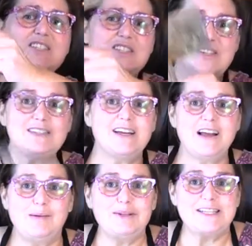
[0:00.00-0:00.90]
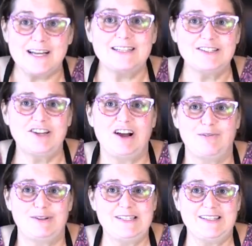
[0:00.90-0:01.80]
It's a good thing I had my tetanus
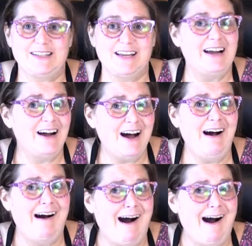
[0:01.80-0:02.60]
shot recently, huh?